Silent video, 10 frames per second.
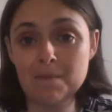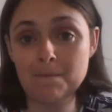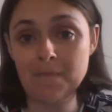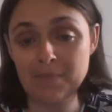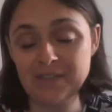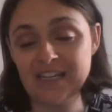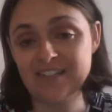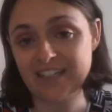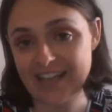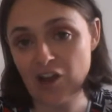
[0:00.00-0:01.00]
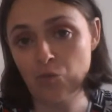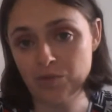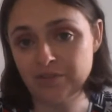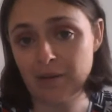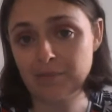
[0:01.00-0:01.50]
may potentially help
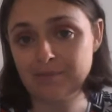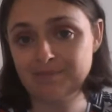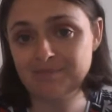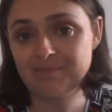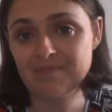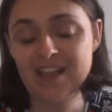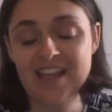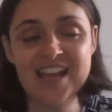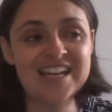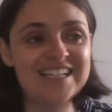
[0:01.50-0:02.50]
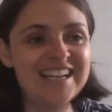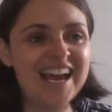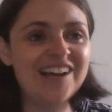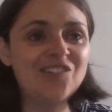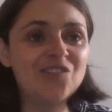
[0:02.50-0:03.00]
Trump.
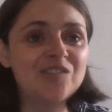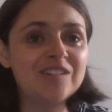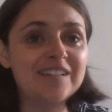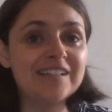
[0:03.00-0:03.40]
Now,